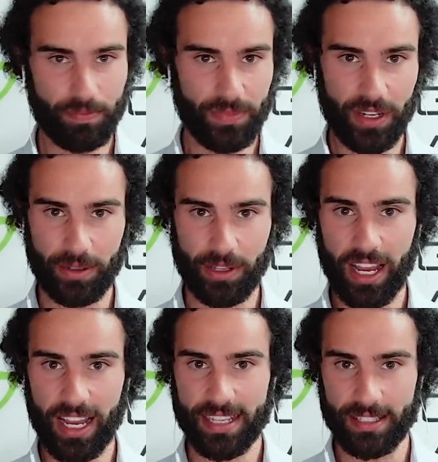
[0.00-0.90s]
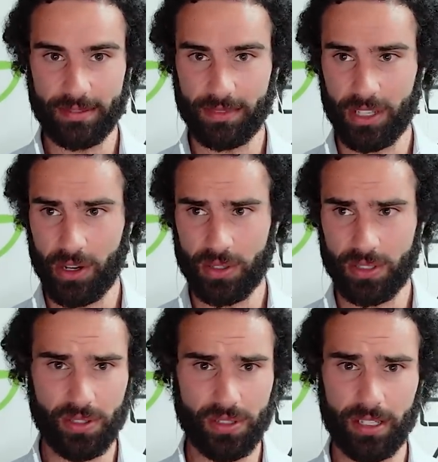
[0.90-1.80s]
you know, guys and
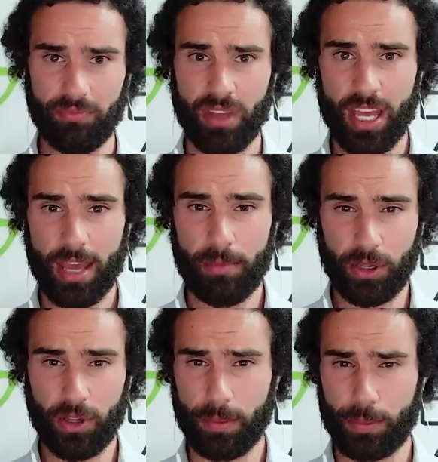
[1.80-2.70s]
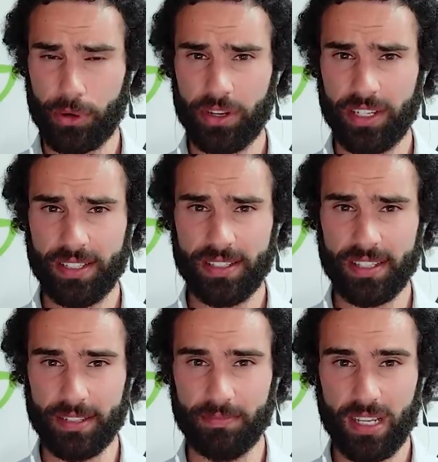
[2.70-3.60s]
girls using Mucuna
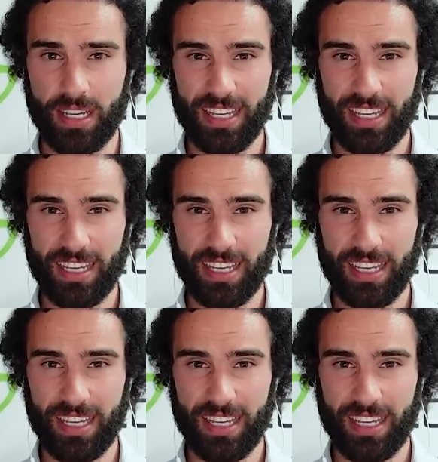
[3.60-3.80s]
Pruriens and